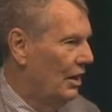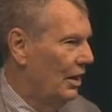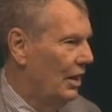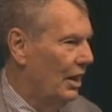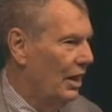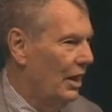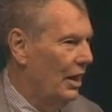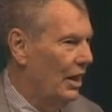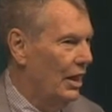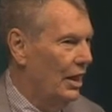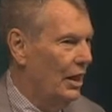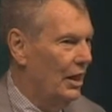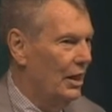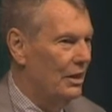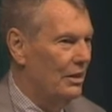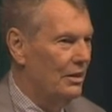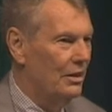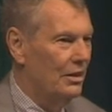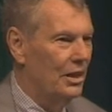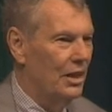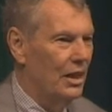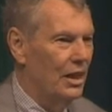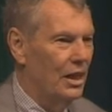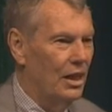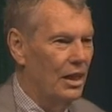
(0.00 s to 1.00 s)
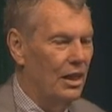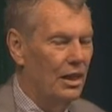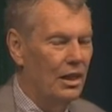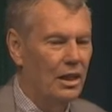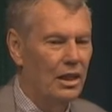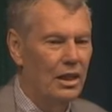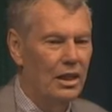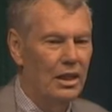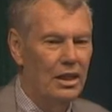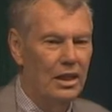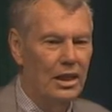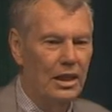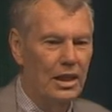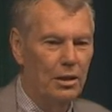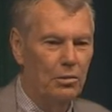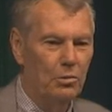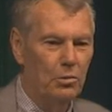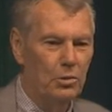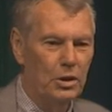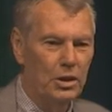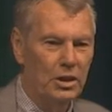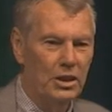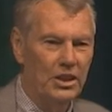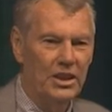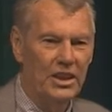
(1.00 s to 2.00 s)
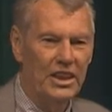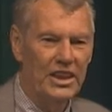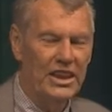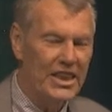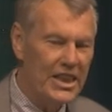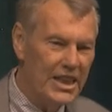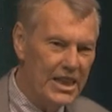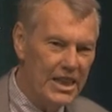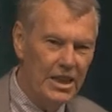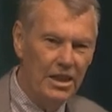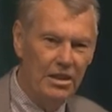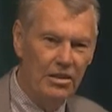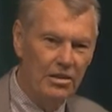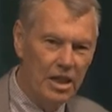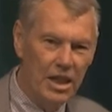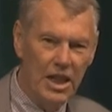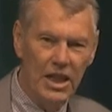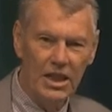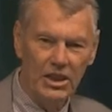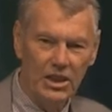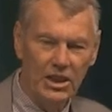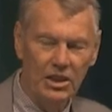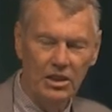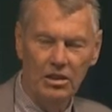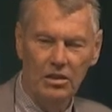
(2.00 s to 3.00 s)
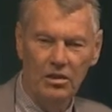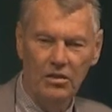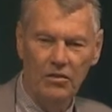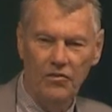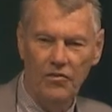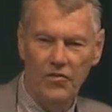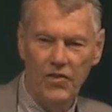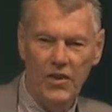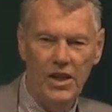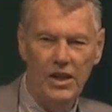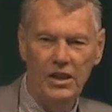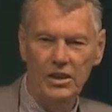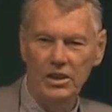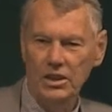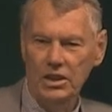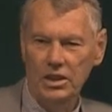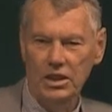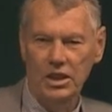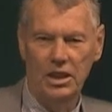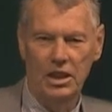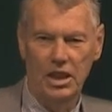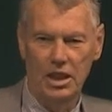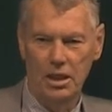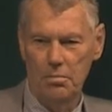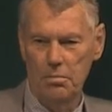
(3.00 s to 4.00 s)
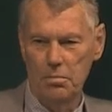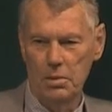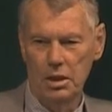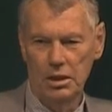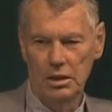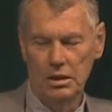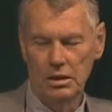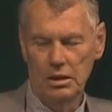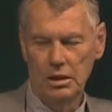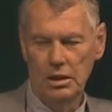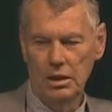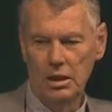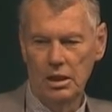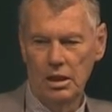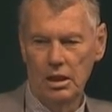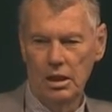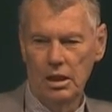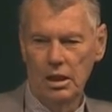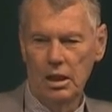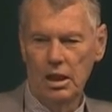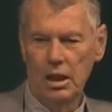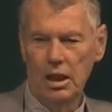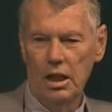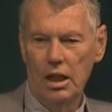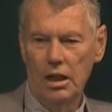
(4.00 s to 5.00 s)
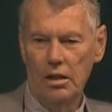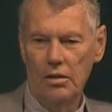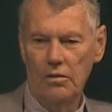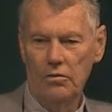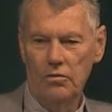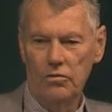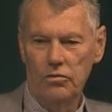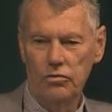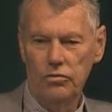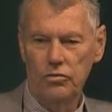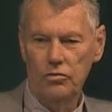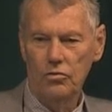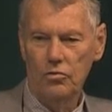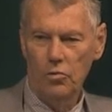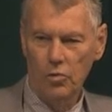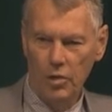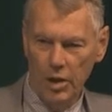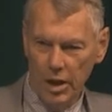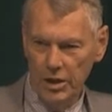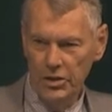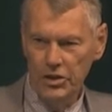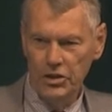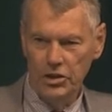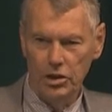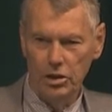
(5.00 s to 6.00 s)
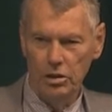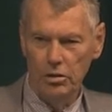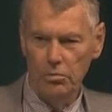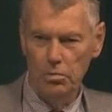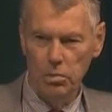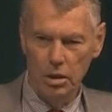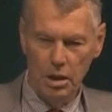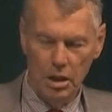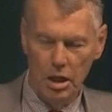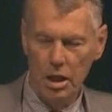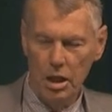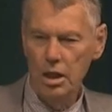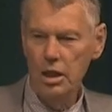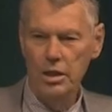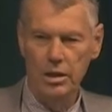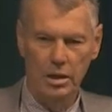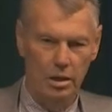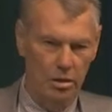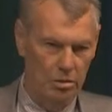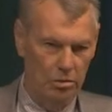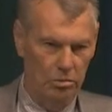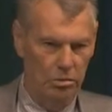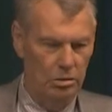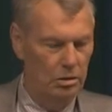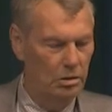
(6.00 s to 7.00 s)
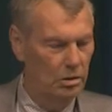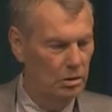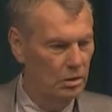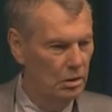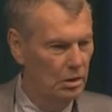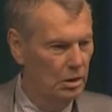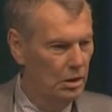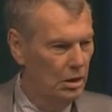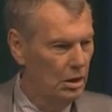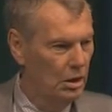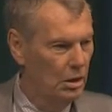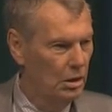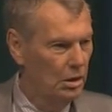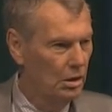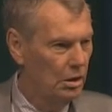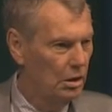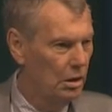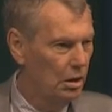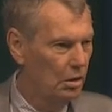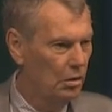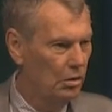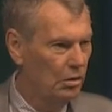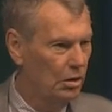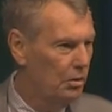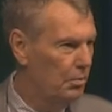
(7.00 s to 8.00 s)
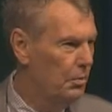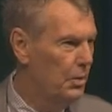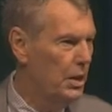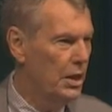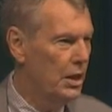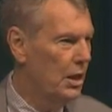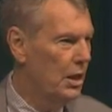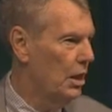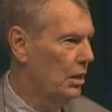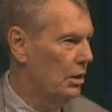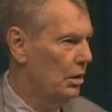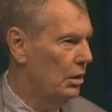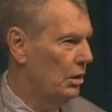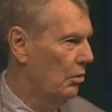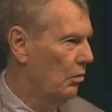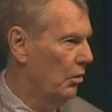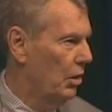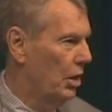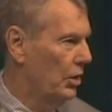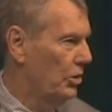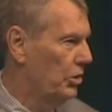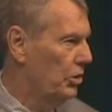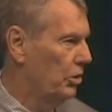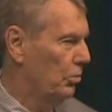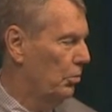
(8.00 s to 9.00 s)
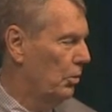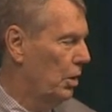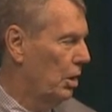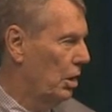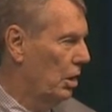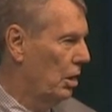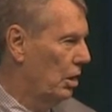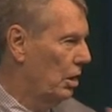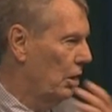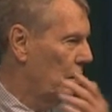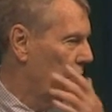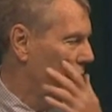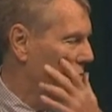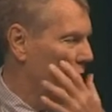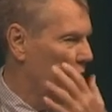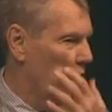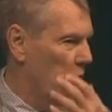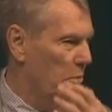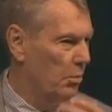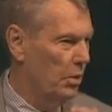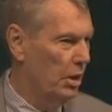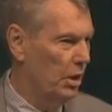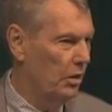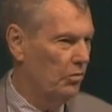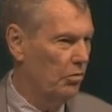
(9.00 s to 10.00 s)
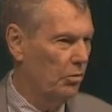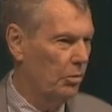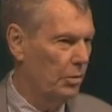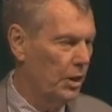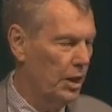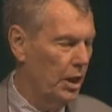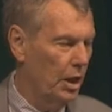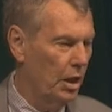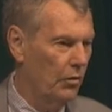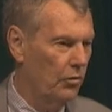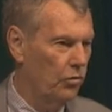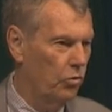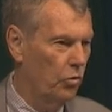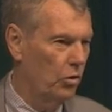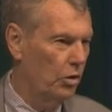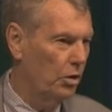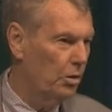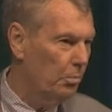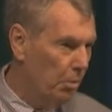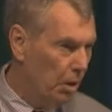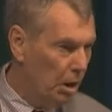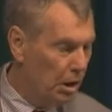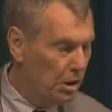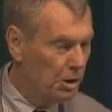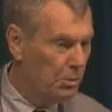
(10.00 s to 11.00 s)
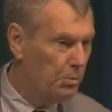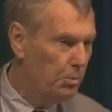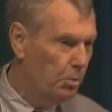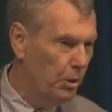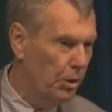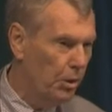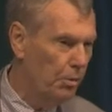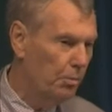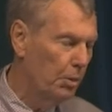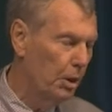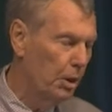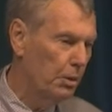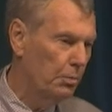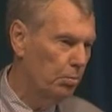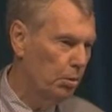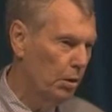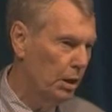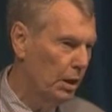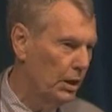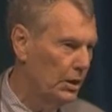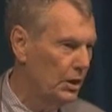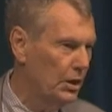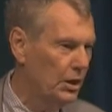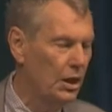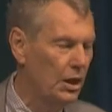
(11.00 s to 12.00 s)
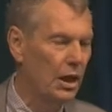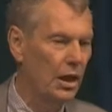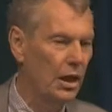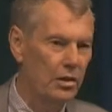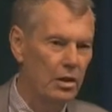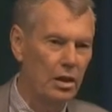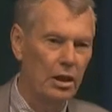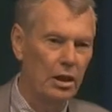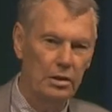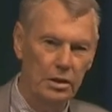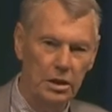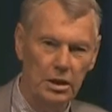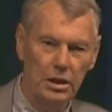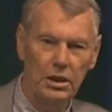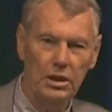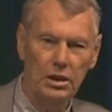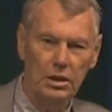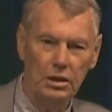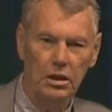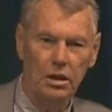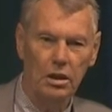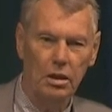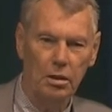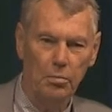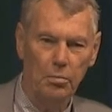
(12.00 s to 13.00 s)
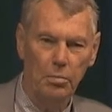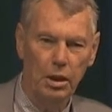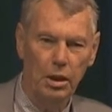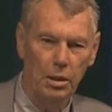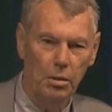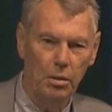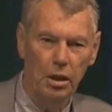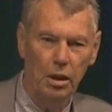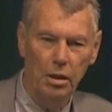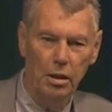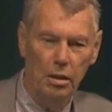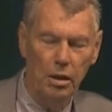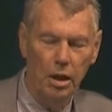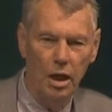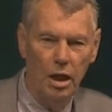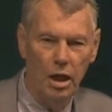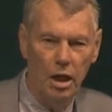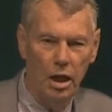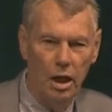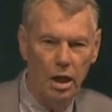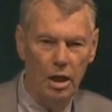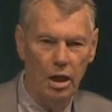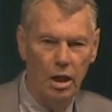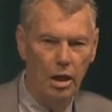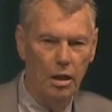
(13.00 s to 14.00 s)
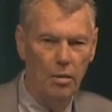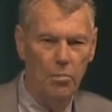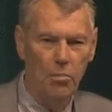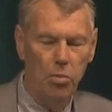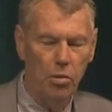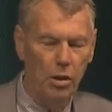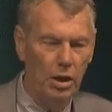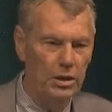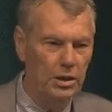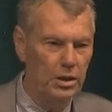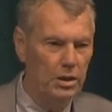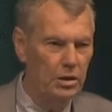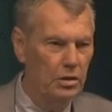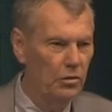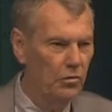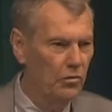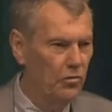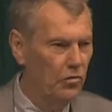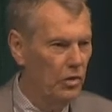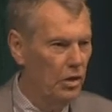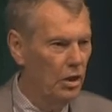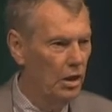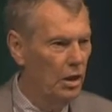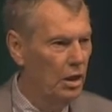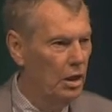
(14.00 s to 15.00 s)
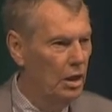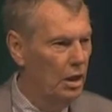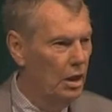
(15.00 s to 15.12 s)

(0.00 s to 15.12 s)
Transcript: and uh, it was the International Affairs Club of Rancho Bernardo. So you may not know Rancho Bernardo, not being from California, but it's a pretty big place, and I thought this is going to be an, uh, an impressive uh,